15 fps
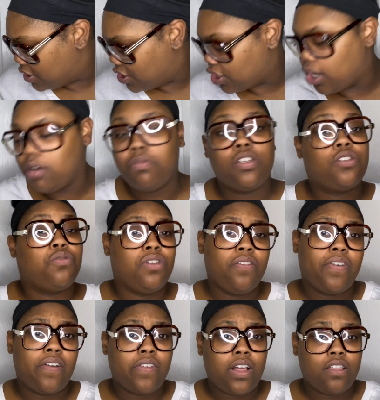Charm is
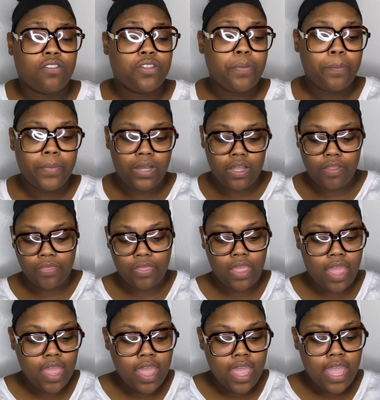$25 a month.
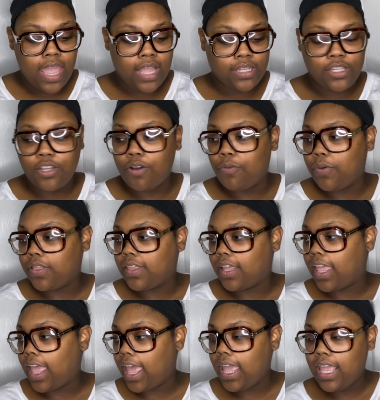And so with the
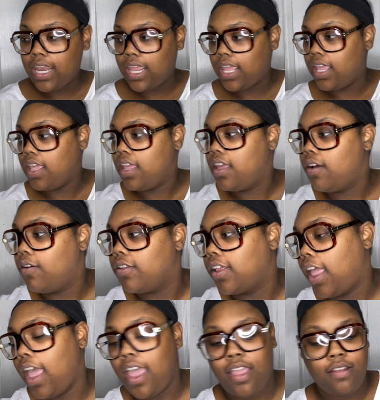Katie, or the
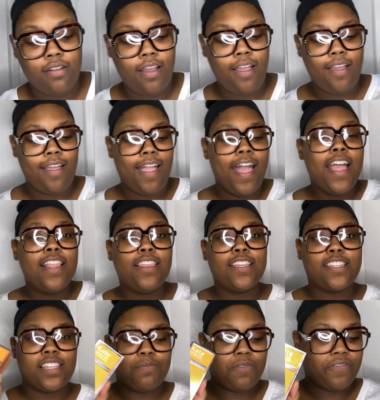Kate, the
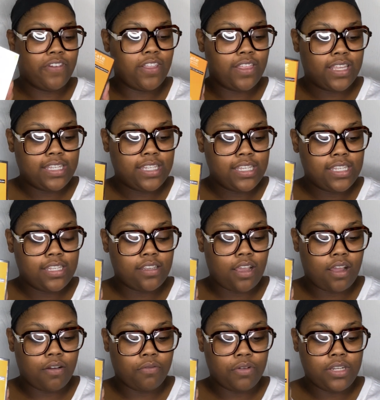Somerville, this is
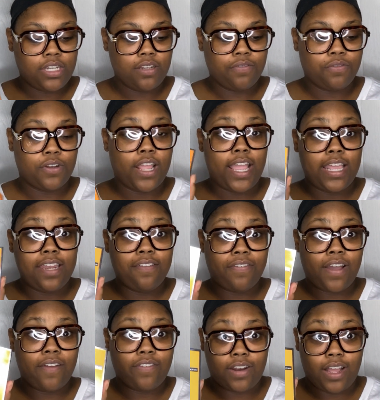retail for
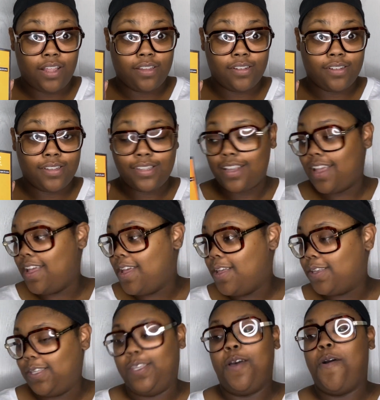$85.
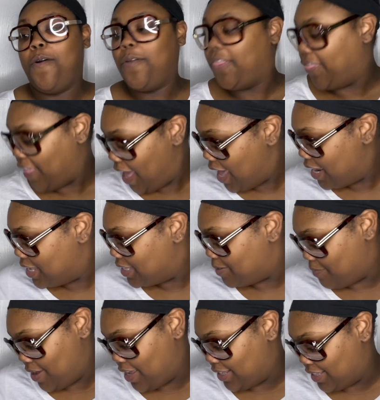So that is
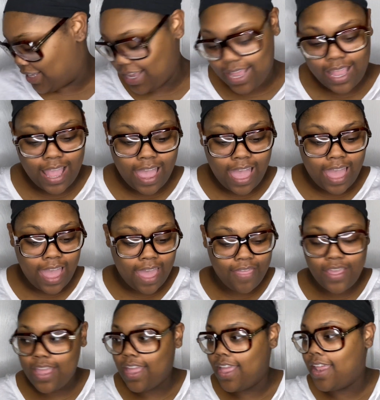amazing. And
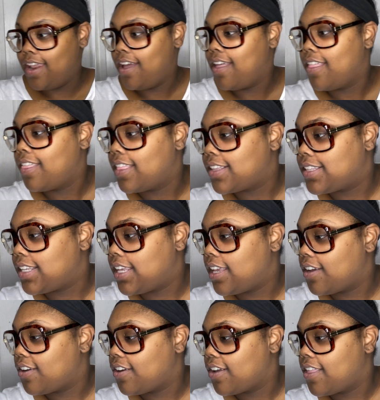then, let's see
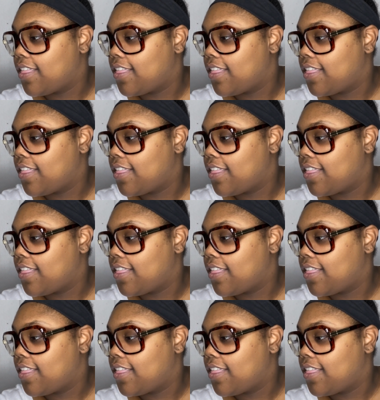here.